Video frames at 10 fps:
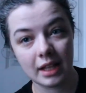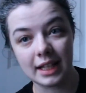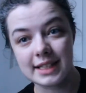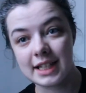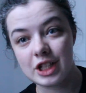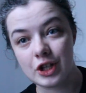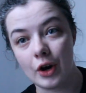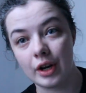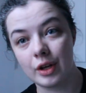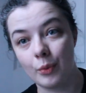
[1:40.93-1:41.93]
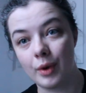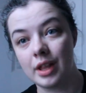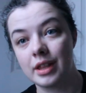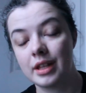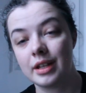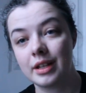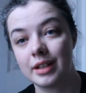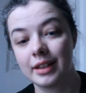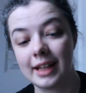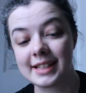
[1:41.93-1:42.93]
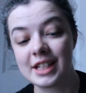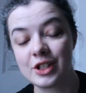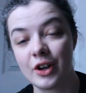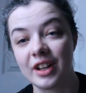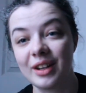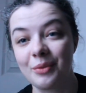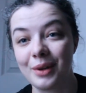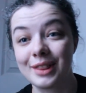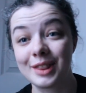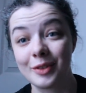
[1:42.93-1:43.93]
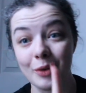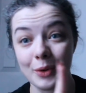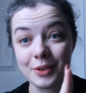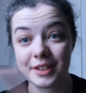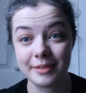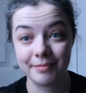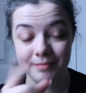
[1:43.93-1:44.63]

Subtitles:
Let's get started with the roles.